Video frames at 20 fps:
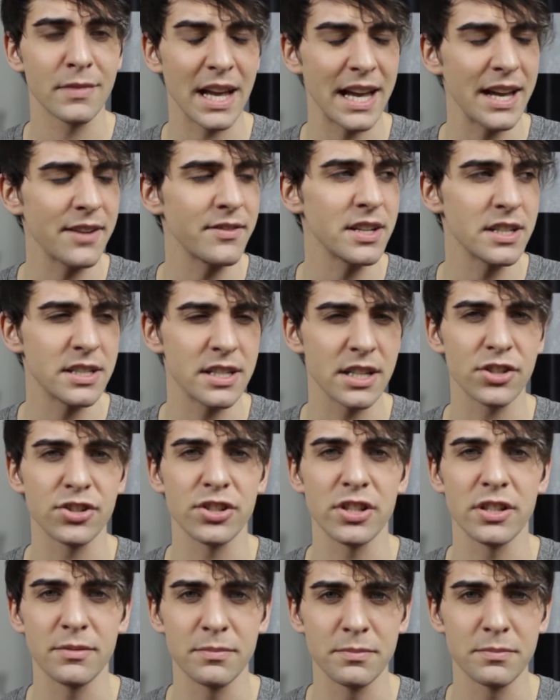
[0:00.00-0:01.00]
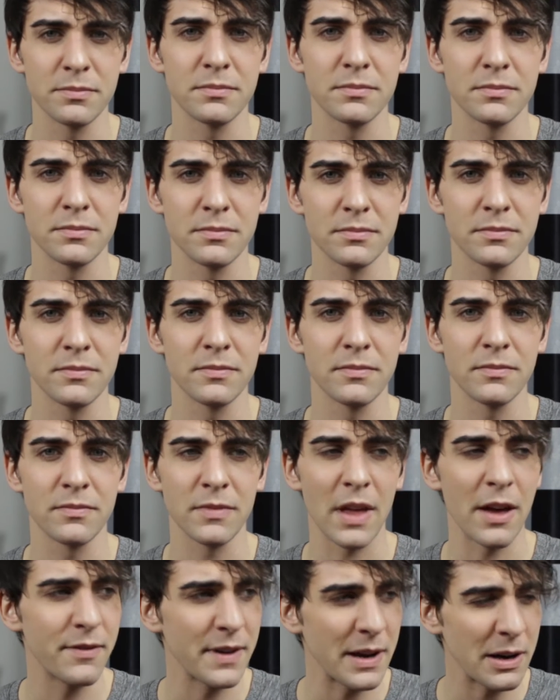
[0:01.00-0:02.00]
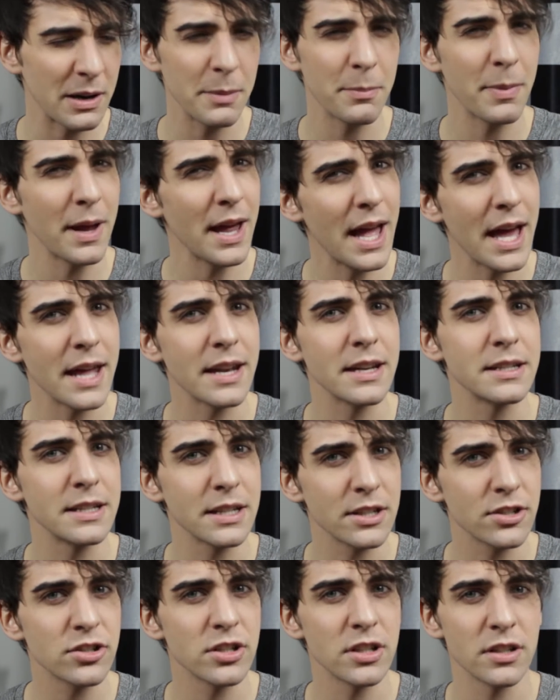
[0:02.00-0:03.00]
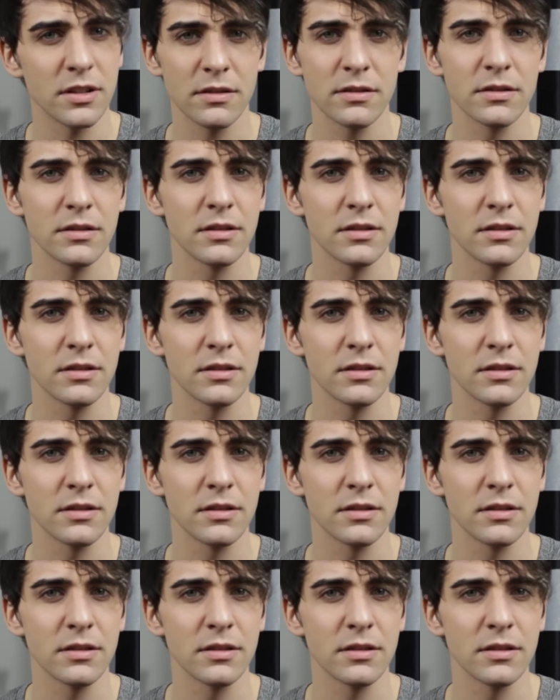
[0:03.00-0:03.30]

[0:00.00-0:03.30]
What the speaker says: I have an addiction. A very bad addiction.